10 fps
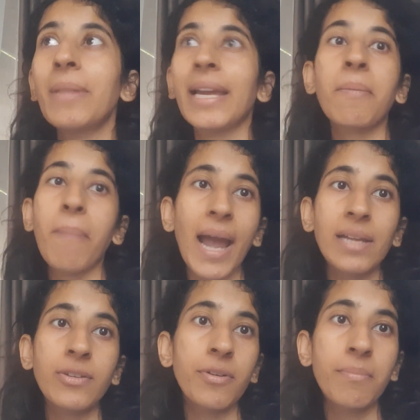like a
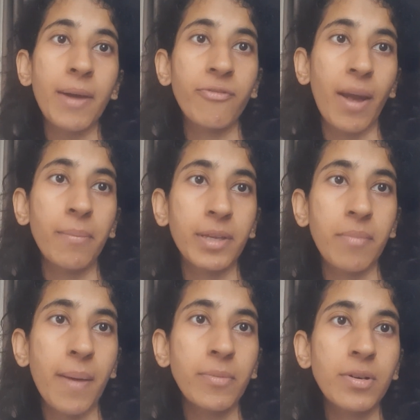pioneer in my family
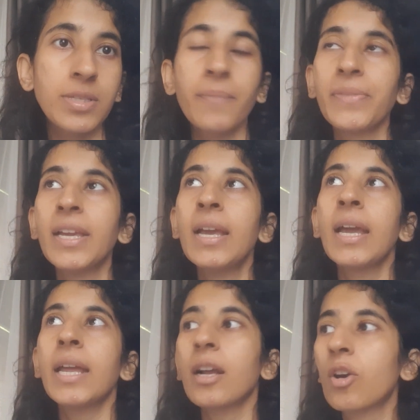members.
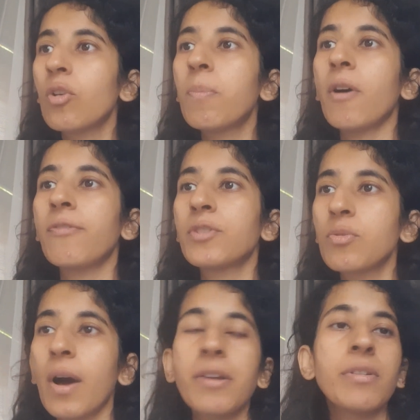In a group of
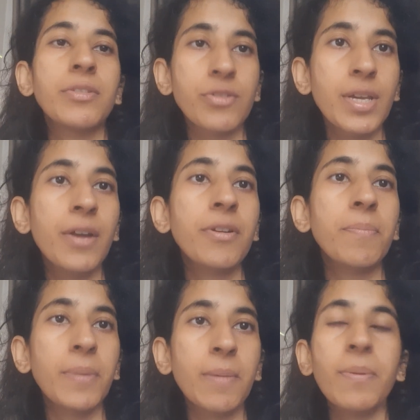200,
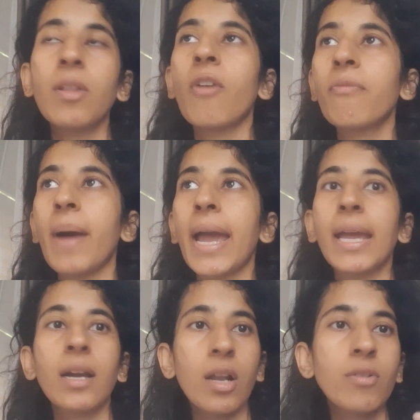300 people of
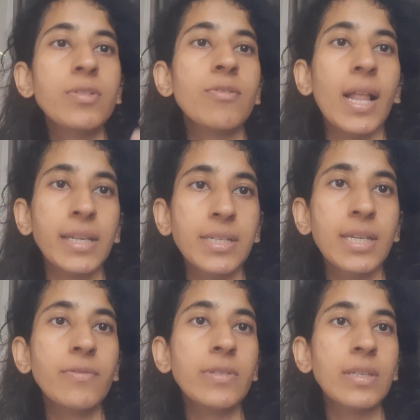my close
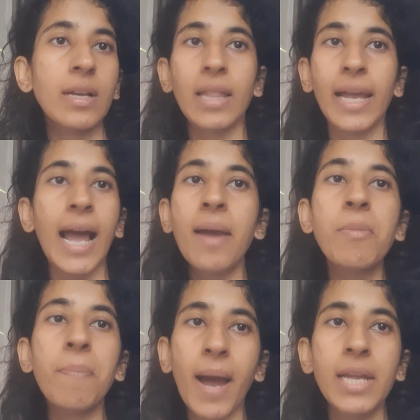relatives, like I'm
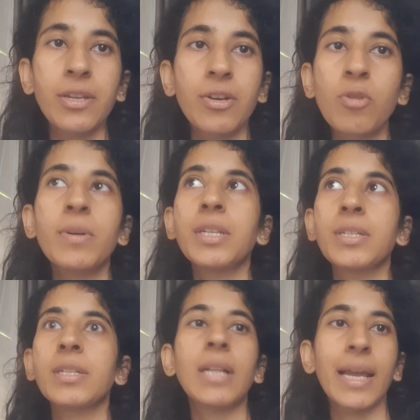a pioneer. Nobody
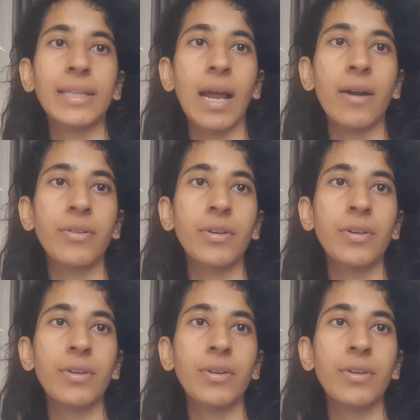did like that.